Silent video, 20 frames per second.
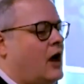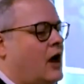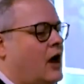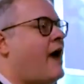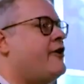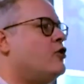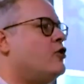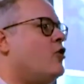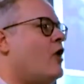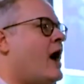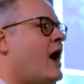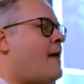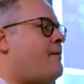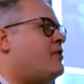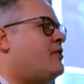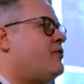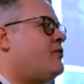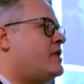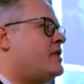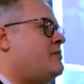Are you
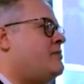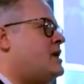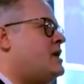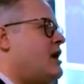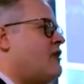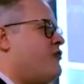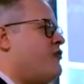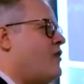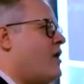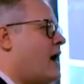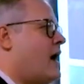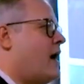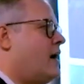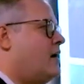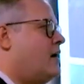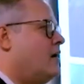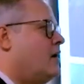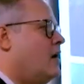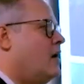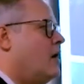happy with the
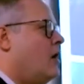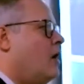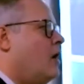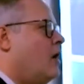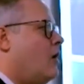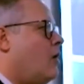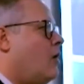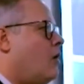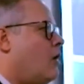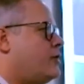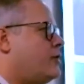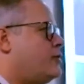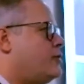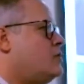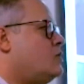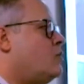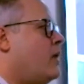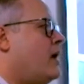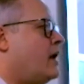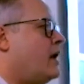MIFR, or do
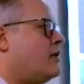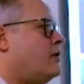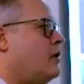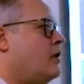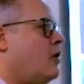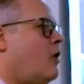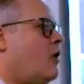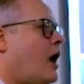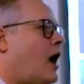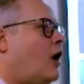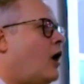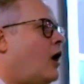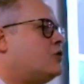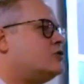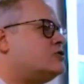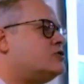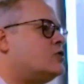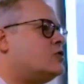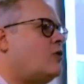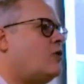you want to know
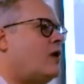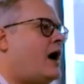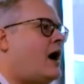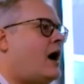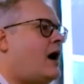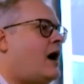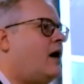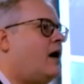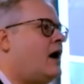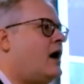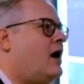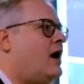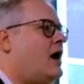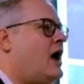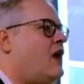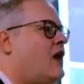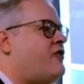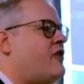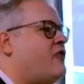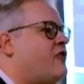also
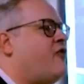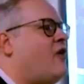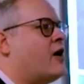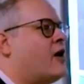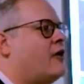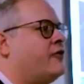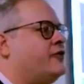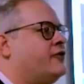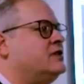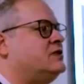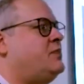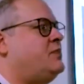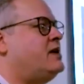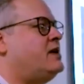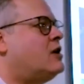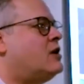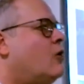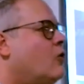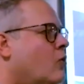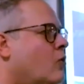FFR of this
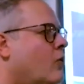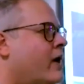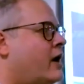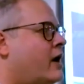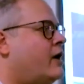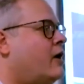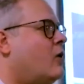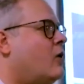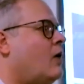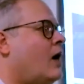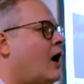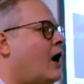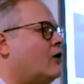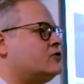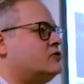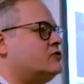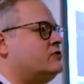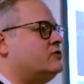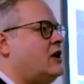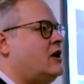patient? Who want to know
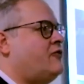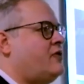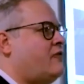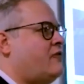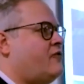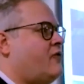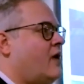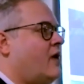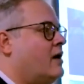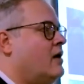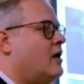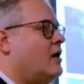also the FFR?